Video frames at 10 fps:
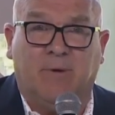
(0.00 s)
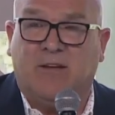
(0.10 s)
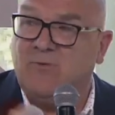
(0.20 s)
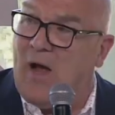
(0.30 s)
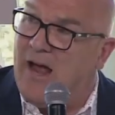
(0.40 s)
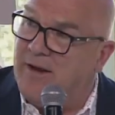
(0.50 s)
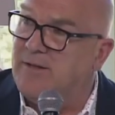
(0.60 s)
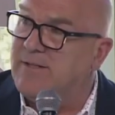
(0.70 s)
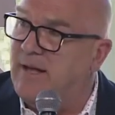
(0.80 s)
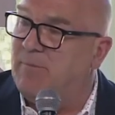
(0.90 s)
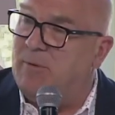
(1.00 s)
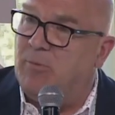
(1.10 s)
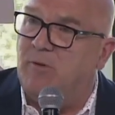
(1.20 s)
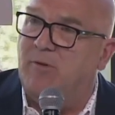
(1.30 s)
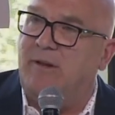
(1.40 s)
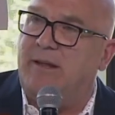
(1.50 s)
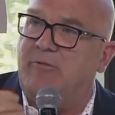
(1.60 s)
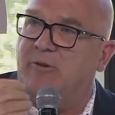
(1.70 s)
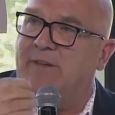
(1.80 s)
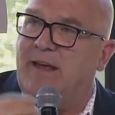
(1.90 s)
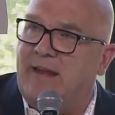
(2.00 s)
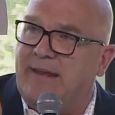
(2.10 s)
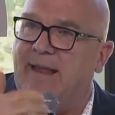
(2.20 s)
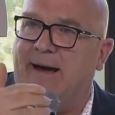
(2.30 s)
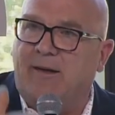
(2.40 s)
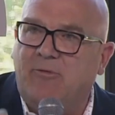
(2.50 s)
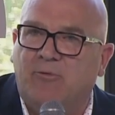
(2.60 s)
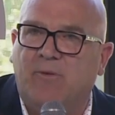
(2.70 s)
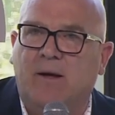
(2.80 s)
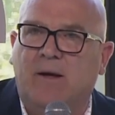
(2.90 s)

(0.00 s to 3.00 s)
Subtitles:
because I understand people live a daily life